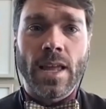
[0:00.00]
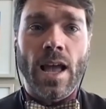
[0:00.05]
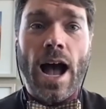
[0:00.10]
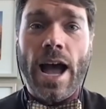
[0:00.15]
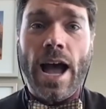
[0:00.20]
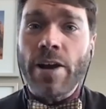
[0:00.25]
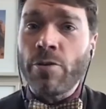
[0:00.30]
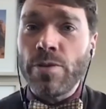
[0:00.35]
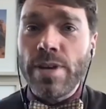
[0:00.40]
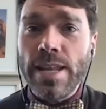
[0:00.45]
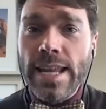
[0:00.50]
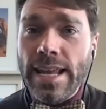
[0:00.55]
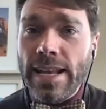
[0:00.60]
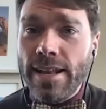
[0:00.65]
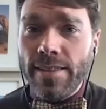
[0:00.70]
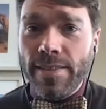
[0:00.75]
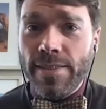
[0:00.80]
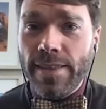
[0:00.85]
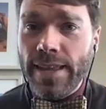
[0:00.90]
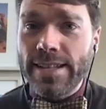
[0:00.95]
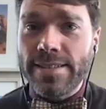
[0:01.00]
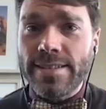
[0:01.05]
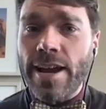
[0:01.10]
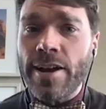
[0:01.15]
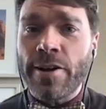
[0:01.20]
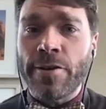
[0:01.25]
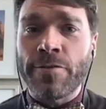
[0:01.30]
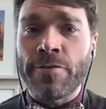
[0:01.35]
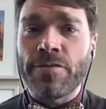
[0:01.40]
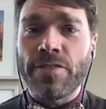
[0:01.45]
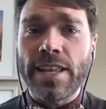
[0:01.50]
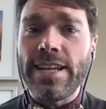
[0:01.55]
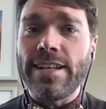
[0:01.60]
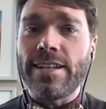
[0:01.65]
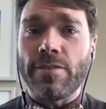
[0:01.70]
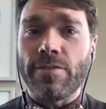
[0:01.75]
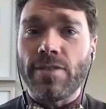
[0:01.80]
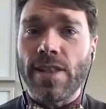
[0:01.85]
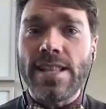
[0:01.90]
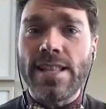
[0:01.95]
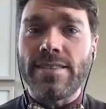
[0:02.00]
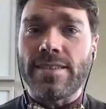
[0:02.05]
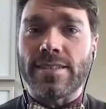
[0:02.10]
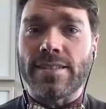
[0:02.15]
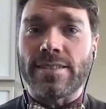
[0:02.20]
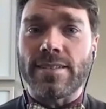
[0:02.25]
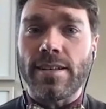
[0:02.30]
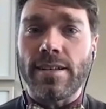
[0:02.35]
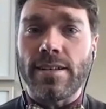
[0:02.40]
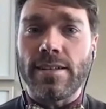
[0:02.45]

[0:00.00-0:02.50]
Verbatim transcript: I don't need the entire fleet of lenses.